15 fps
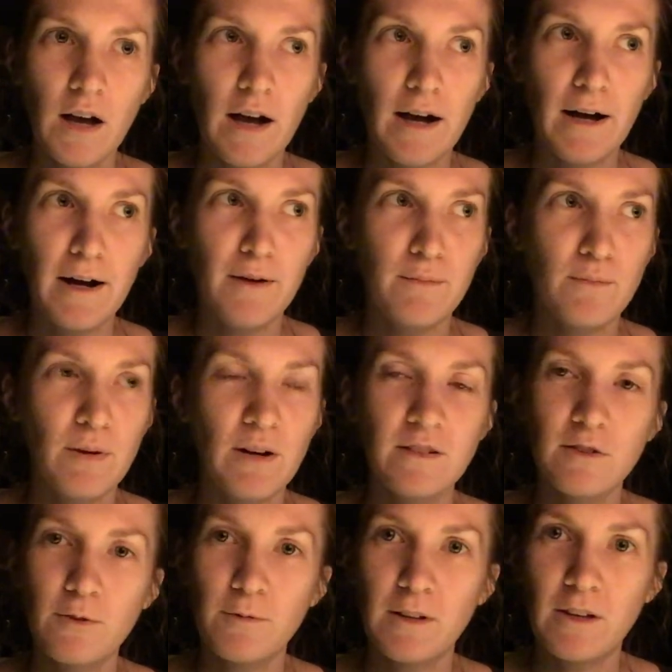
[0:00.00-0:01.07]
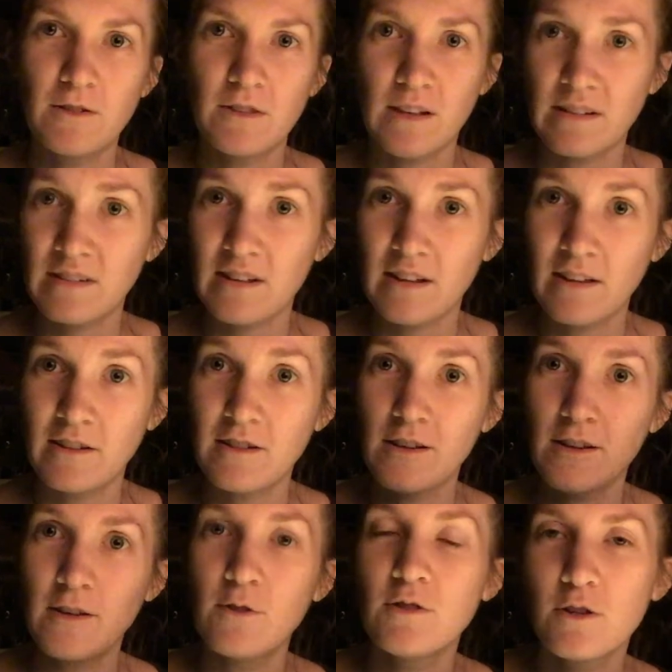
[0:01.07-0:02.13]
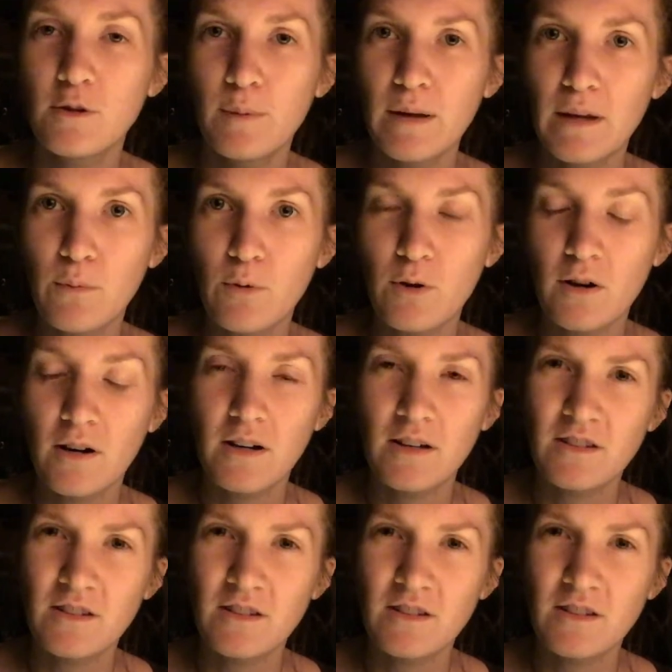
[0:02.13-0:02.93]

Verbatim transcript: um, Periscope videos necessarily to YouTube anymore.